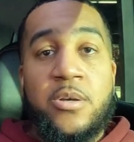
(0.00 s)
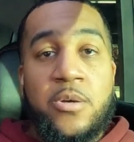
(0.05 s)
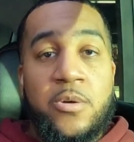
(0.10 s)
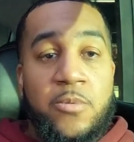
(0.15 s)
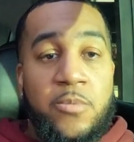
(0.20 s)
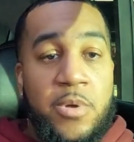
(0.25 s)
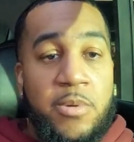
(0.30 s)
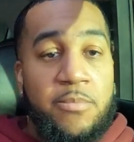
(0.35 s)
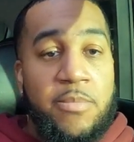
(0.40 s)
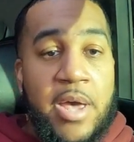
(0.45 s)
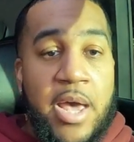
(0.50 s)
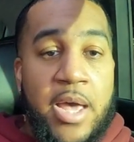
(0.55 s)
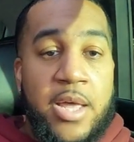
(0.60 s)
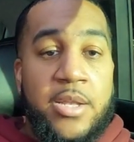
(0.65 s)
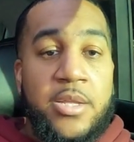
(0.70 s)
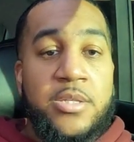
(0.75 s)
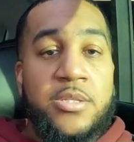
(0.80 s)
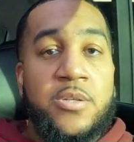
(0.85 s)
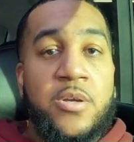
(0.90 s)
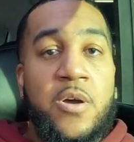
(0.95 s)
went bad in
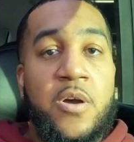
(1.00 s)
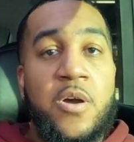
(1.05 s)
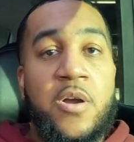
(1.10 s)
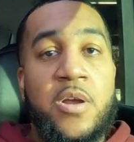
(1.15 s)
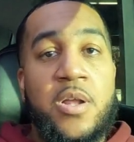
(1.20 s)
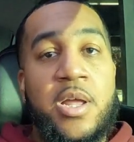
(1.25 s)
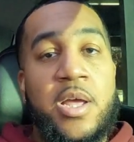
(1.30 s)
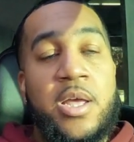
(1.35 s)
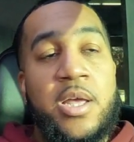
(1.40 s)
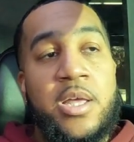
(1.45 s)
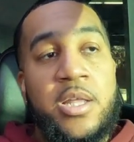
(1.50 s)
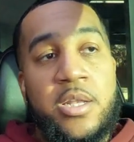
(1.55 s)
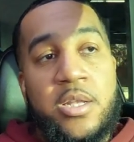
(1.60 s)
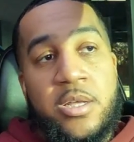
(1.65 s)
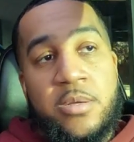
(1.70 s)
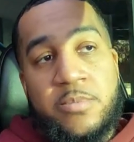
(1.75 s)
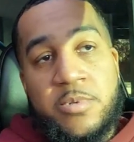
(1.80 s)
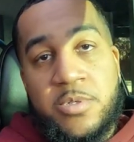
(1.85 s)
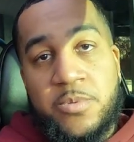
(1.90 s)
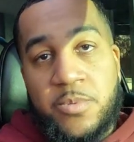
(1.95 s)
this car, and I ended
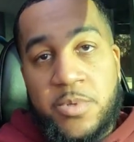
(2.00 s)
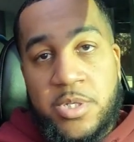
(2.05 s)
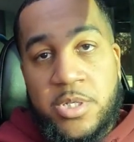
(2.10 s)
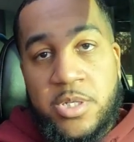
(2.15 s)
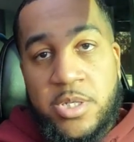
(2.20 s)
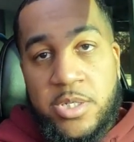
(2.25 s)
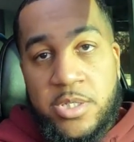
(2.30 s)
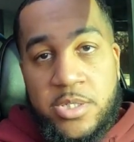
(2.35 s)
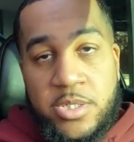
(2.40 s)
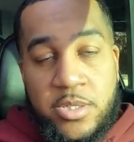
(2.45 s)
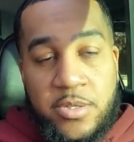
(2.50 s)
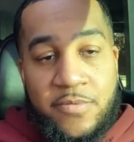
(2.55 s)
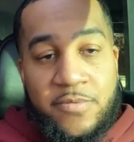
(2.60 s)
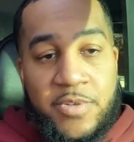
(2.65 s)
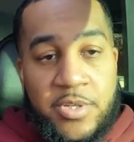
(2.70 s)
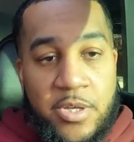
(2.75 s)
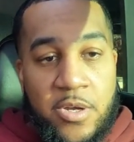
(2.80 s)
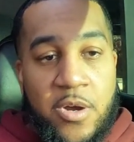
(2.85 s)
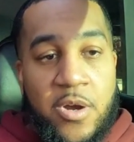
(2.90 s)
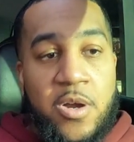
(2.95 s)
up switching it to the
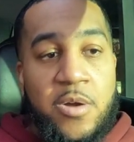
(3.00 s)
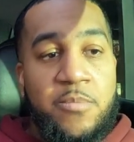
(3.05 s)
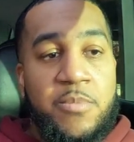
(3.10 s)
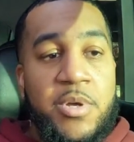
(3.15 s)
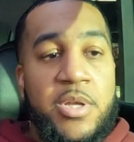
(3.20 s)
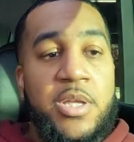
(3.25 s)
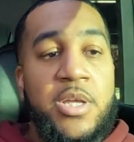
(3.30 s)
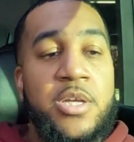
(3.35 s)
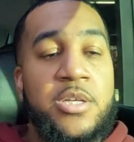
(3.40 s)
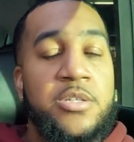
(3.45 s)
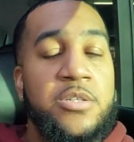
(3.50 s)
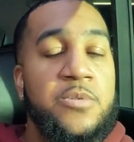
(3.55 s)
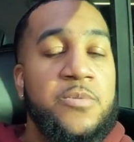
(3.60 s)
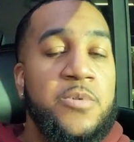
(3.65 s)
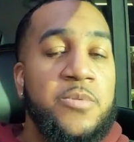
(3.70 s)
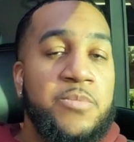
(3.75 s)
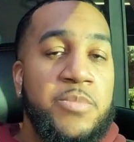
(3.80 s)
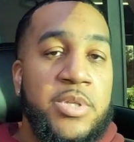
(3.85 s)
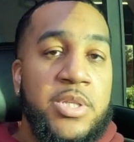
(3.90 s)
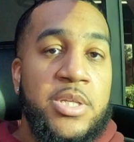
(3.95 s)
VR. But yes, you will
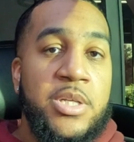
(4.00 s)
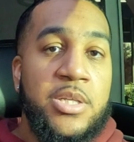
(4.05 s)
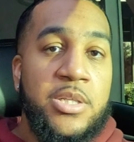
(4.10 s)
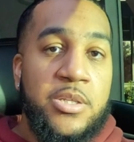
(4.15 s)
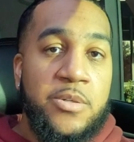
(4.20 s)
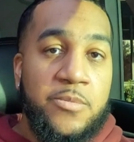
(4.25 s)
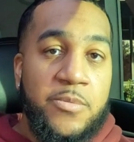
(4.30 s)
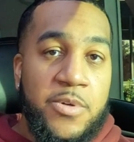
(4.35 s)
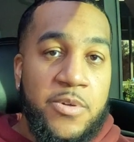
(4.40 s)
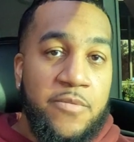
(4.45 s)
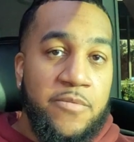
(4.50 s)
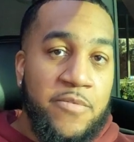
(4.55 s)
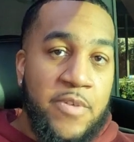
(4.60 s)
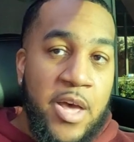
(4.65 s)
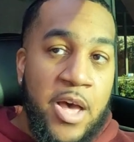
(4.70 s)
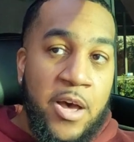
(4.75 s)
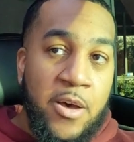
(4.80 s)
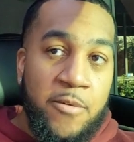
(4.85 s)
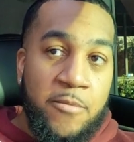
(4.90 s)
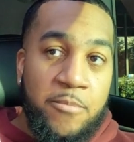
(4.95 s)
be dealing with
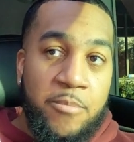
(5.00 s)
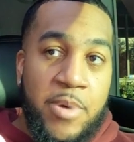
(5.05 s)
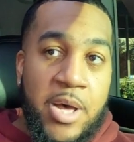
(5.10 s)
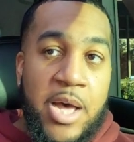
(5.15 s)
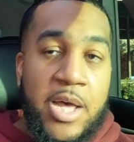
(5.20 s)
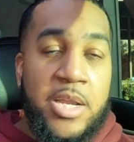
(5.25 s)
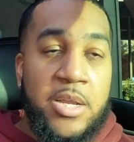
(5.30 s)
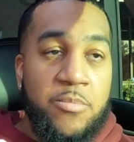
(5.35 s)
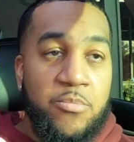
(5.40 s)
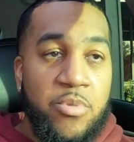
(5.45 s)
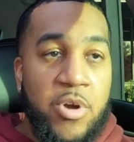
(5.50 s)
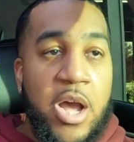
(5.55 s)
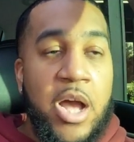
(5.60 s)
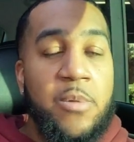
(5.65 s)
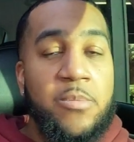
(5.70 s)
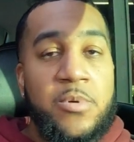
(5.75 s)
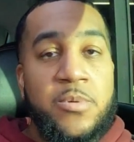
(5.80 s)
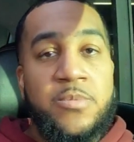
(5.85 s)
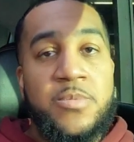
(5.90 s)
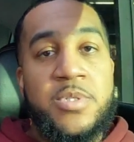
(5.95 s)
valve body
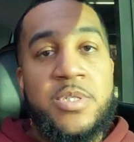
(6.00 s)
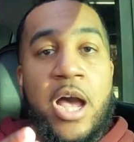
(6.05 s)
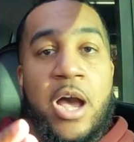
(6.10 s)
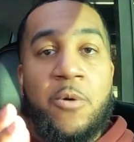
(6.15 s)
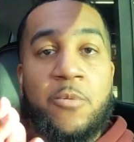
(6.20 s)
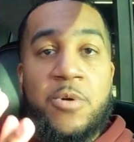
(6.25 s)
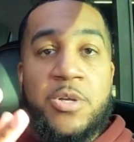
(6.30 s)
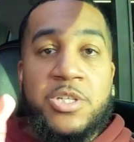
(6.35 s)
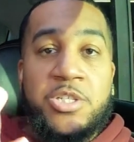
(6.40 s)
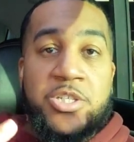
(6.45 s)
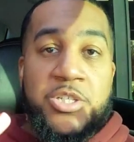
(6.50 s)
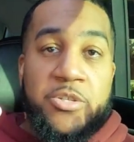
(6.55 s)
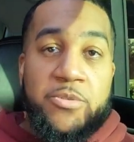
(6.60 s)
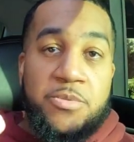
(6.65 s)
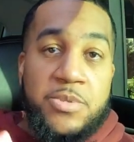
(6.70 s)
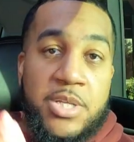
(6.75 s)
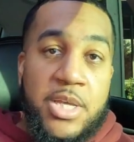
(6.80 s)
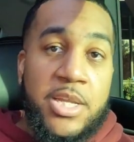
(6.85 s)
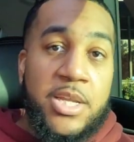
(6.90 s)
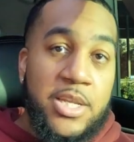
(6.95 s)
problems. I wish you
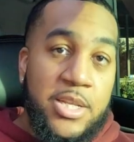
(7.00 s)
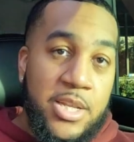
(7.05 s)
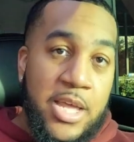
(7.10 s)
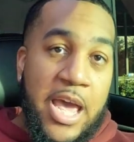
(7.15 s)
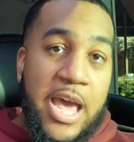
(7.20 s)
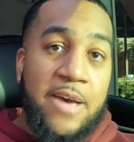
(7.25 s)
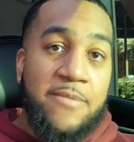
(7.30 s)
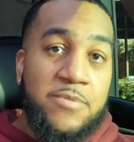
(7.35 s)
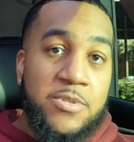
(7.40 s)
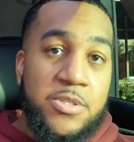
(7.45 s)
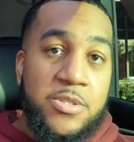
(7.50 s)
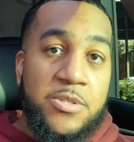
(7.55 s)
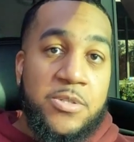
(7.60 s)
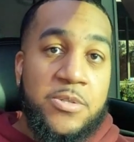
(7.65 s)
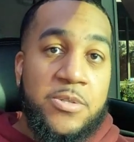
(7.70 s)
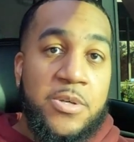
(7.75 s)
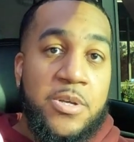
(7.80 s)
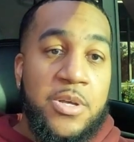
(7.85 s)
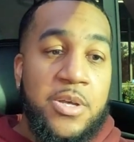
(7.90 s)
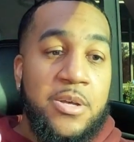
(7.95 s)
didn't have to,
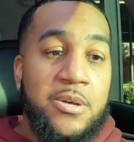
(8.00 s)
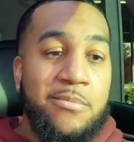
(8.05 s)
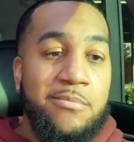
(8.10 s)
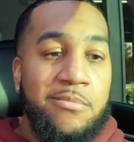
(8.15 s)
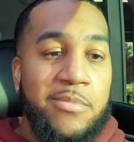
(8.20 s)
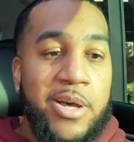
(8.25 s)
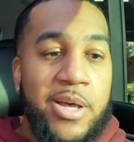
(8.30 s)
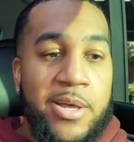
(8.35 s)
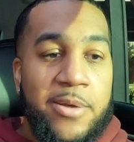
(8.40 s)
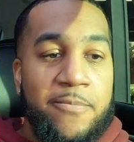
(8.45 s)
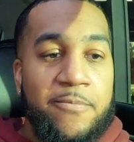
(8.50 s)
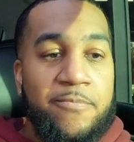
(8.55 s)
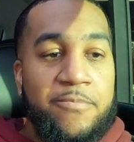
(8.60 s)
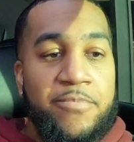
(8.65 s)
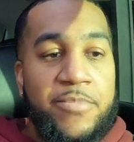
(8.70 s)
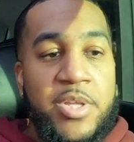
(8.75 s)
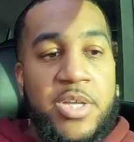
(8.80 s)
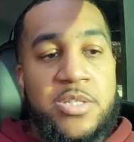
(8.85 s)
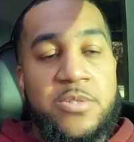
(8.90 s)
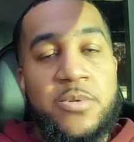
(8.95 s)
but
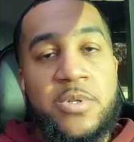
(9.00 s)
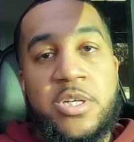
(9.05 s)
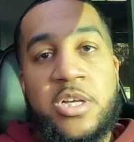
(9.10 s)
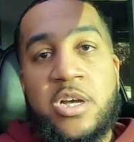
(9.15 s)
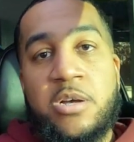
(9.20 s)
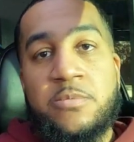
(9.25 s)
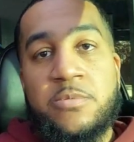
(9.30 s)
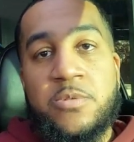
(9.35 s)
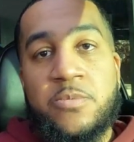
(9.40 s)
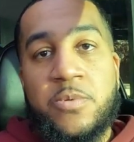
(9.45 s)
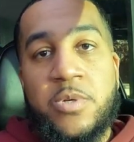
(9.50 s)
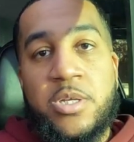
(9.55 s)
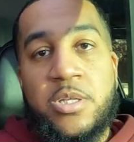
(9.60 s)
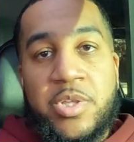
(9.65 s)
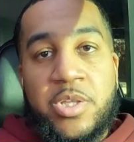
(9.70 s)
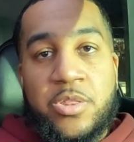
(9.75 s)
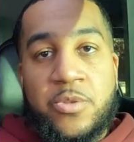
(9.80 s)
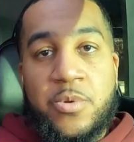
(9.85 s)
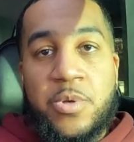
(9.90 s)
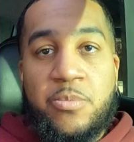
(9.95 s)
that's what comes with the
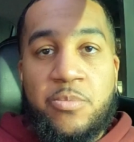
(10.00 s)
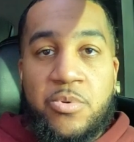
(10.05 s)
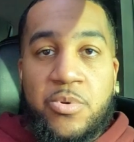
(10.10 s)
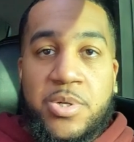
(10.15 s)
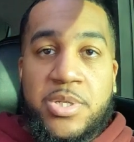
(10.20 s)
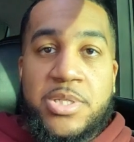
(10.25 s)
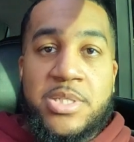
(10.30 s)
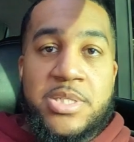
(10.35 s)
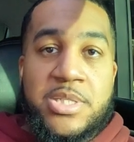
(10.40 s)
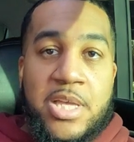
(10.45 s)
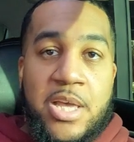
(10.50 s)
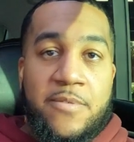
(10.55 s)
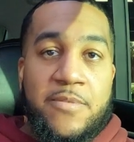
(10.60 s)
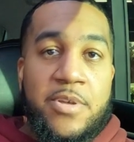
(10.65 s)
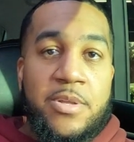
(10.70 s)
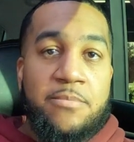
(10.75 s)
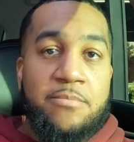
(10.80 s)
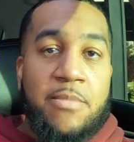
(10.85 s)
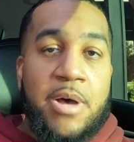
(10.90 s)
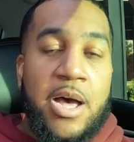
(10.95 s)

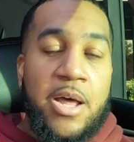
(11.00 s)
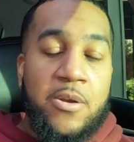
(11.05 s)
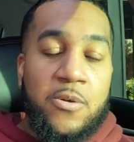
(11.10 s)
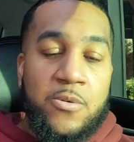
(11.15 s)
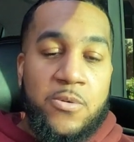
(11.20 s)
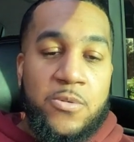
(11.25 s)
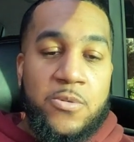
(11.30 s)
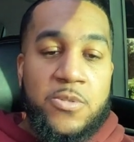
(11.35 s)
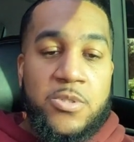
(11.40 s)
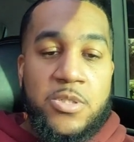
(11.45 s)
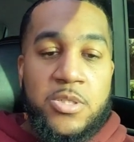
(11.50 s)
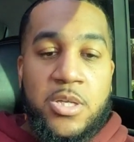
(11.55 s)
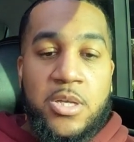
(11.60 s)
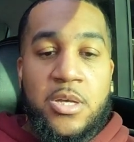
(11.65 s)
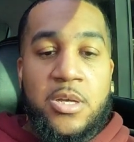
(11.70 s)
3.7 models.